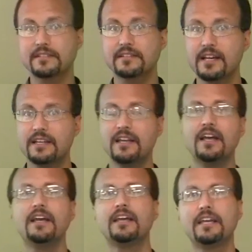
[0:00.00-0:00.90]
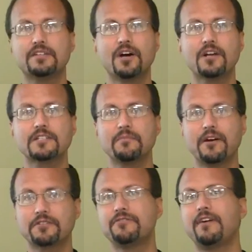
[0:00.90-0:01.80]
Instead, he talks
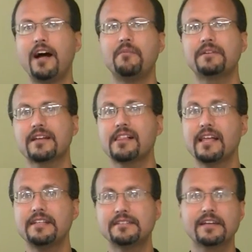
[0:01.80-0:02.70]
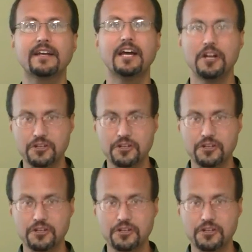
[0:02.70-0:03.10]
about defilement and cleansing,